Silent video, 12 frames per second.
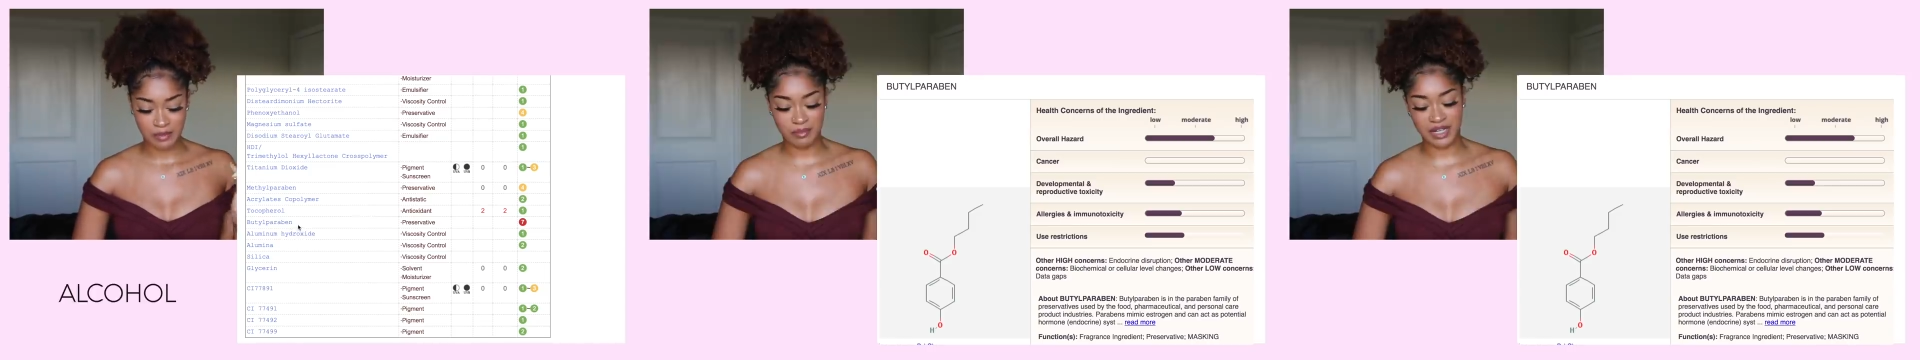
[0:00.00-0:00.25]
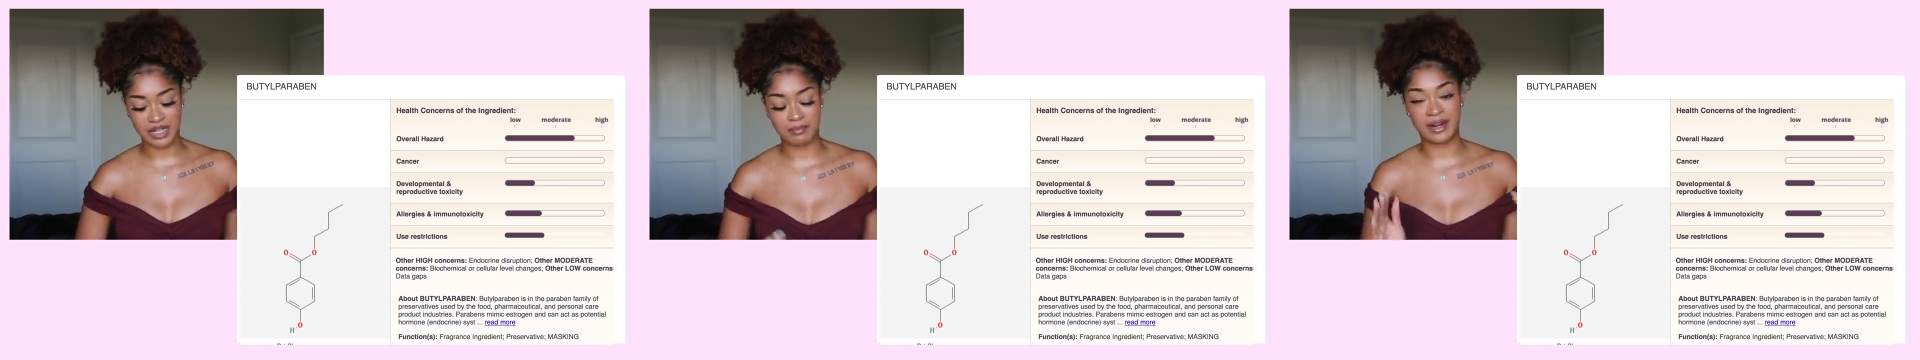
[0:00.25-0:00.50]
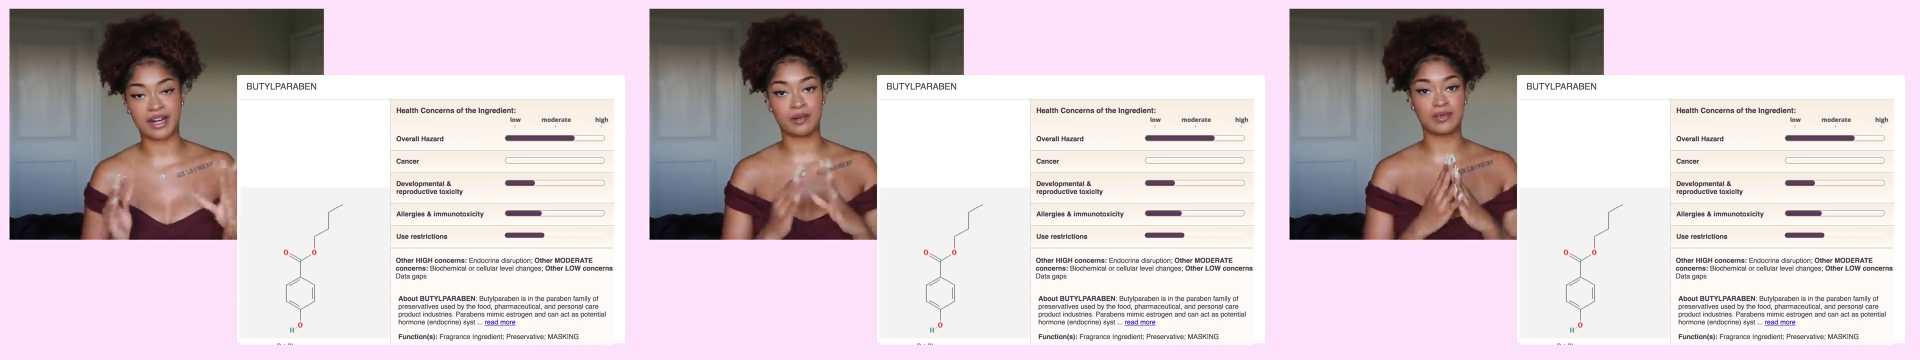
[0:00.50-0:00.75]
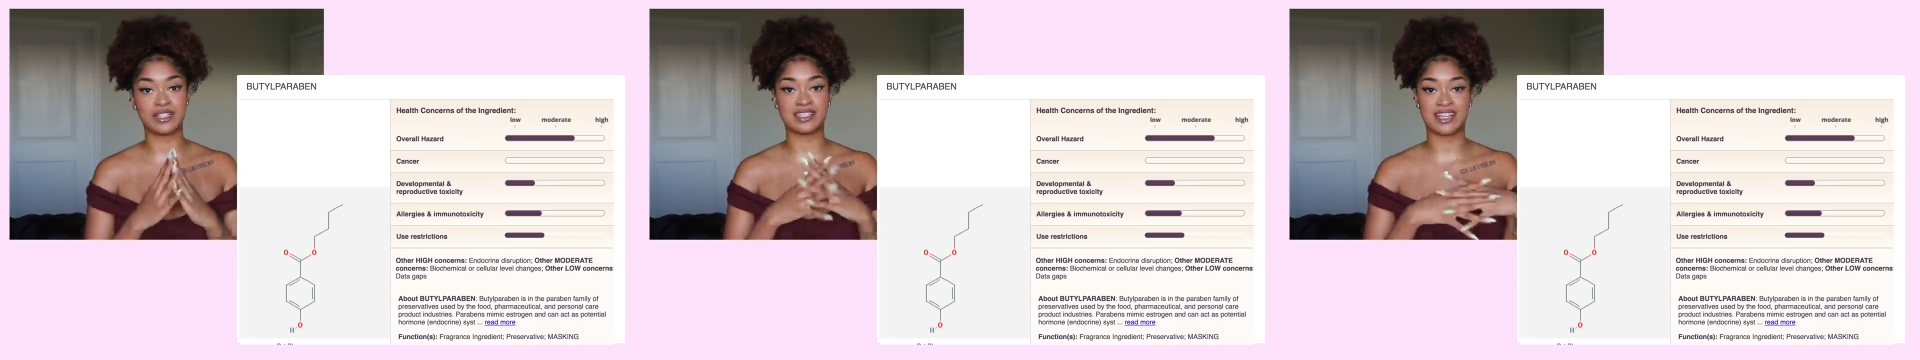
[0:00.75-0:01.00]
but
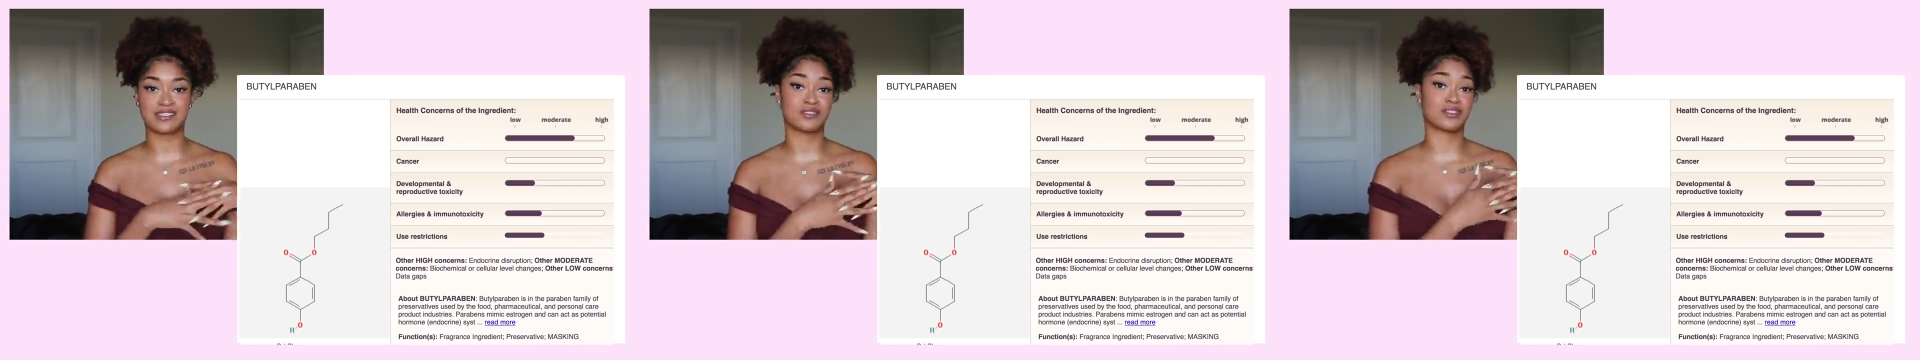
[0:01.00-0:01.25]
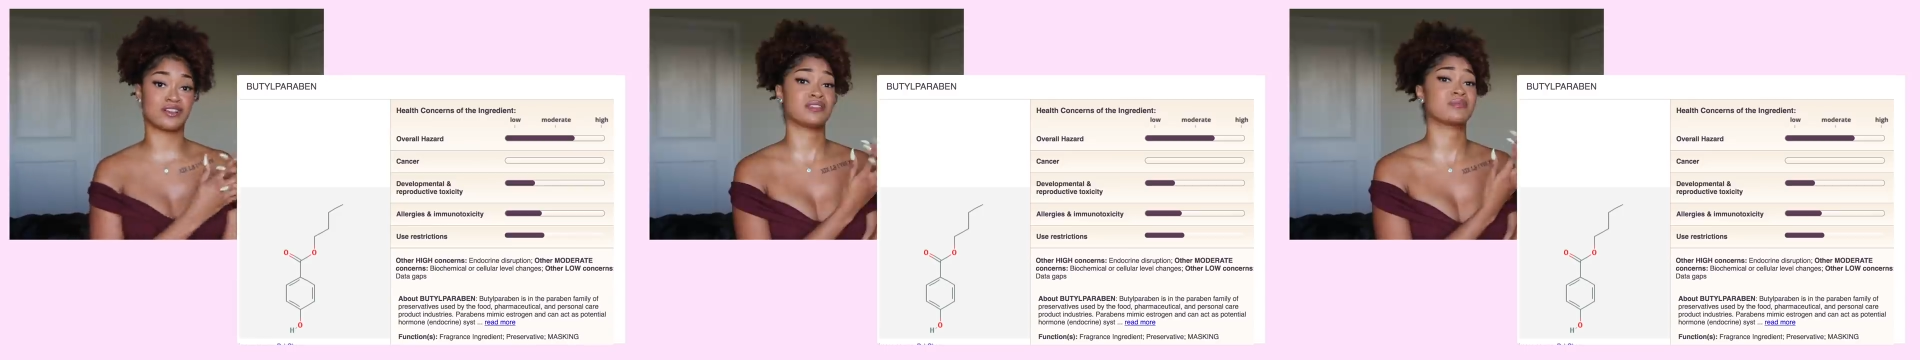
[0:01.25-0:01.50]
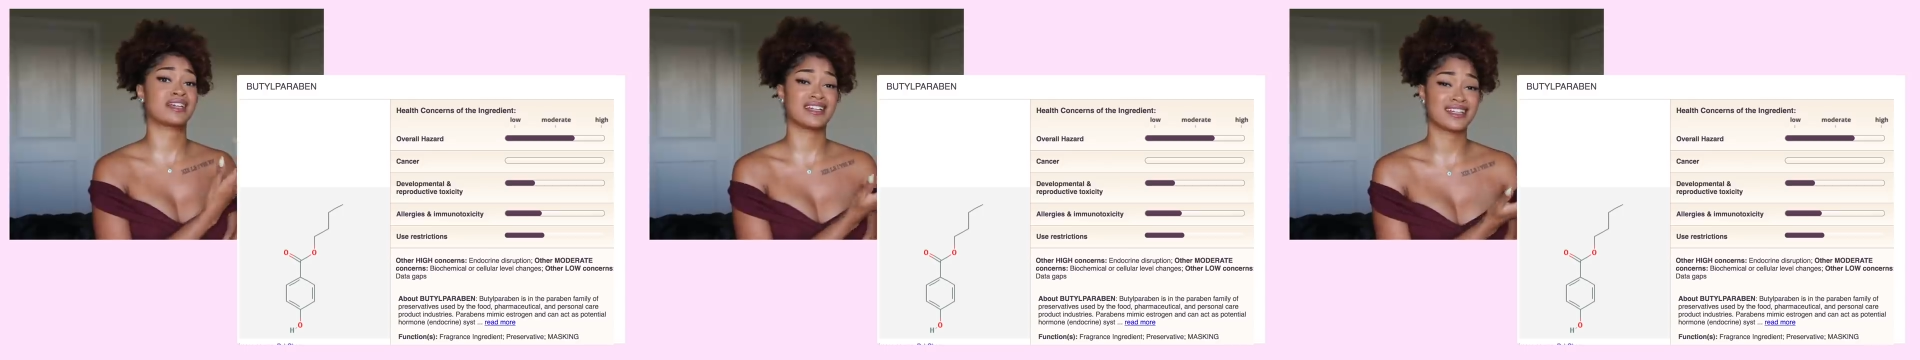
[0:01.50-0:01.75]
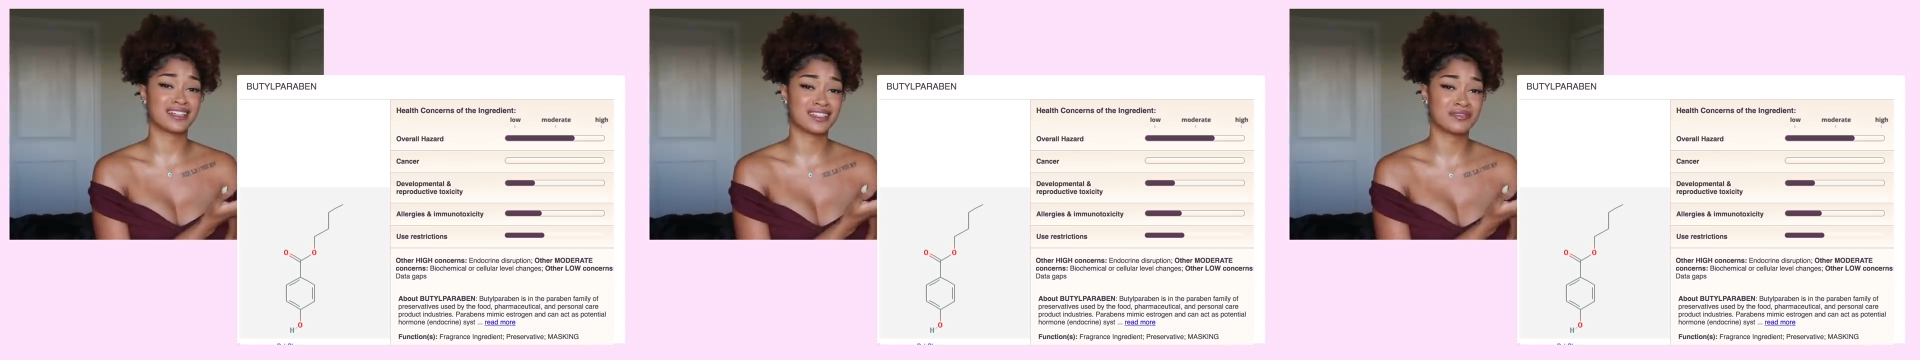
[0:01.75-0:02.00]
parabens, as you saw in the
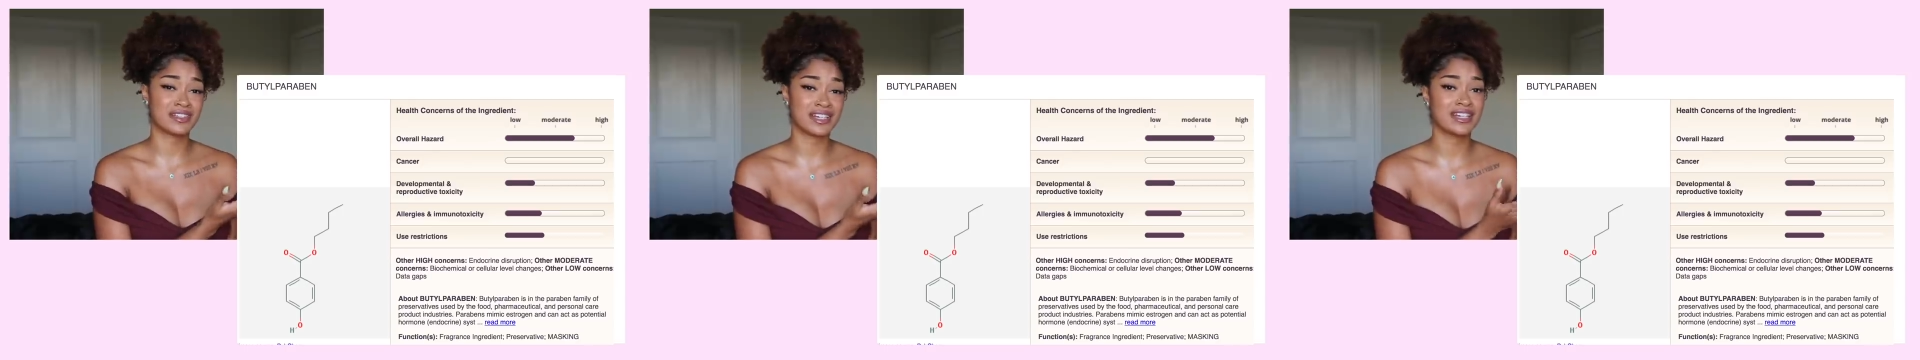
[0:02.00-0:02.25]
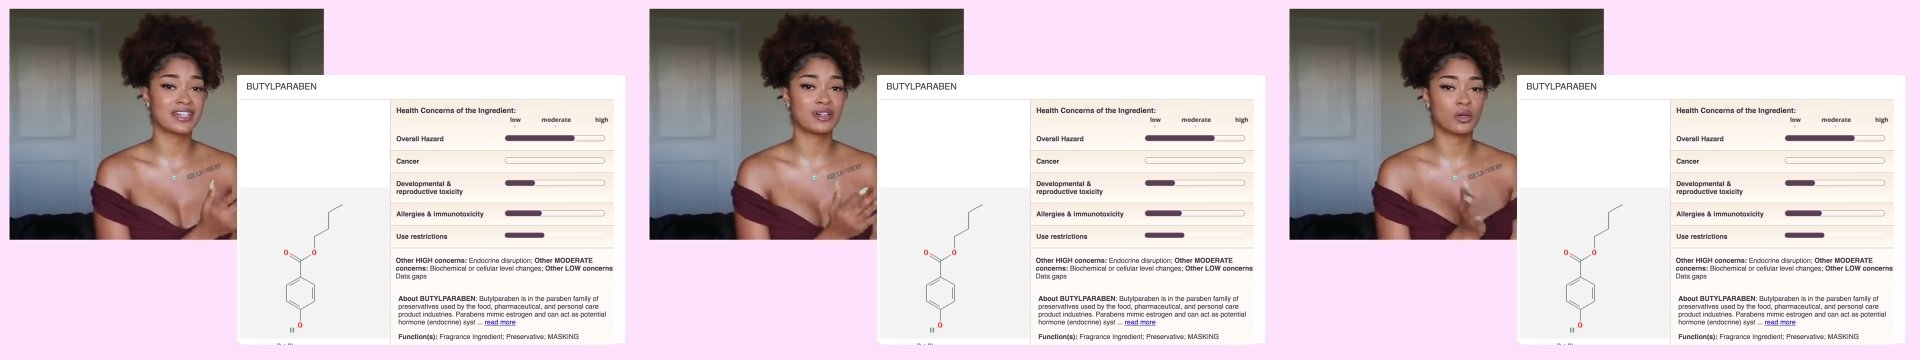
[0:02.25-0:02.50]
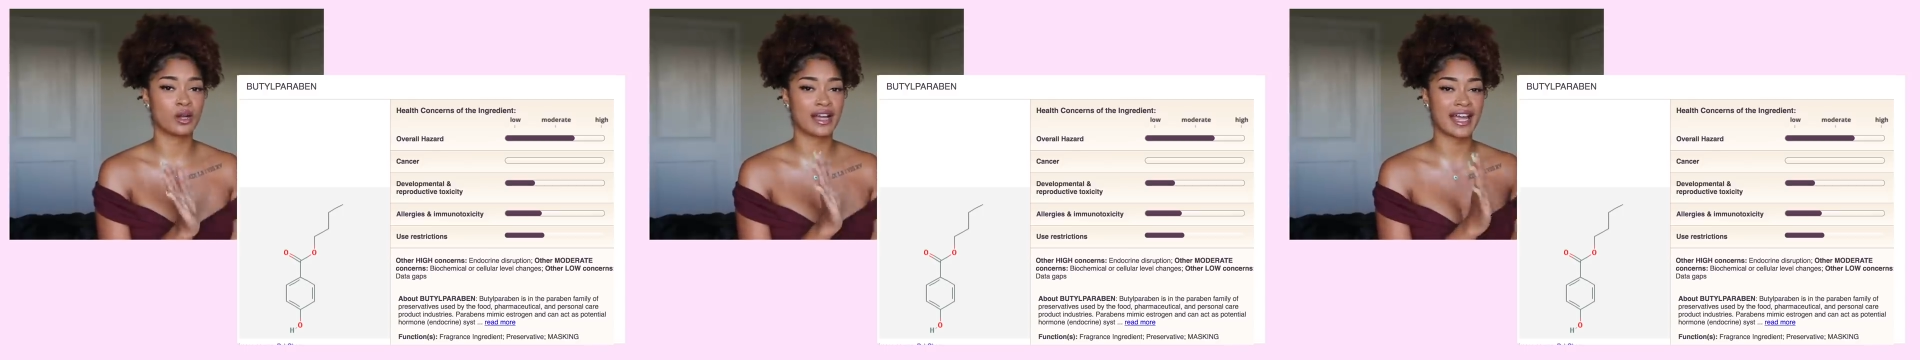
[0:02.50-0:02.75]
beginning of the video,